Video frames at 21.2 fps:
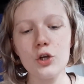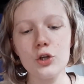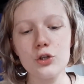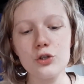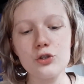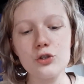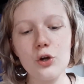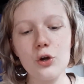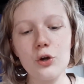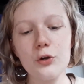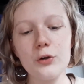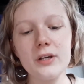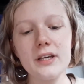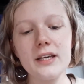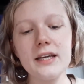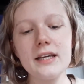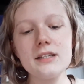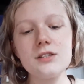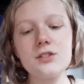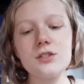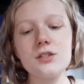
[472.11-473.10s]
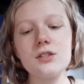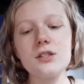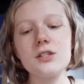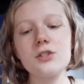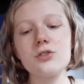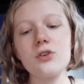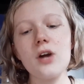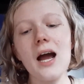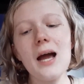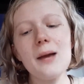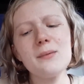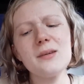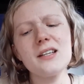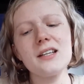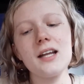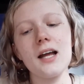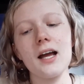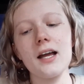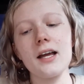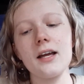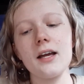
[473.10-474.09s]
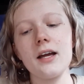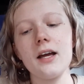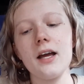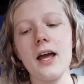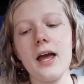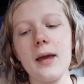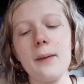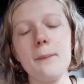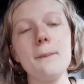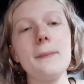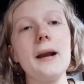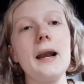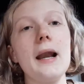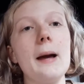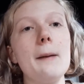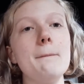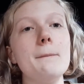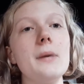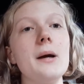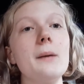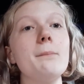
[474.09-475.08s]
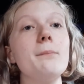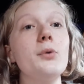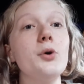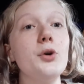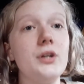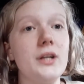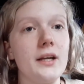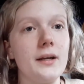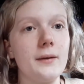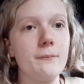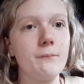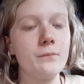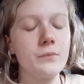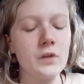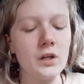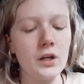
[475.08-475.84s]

So he described it like a plum pudding.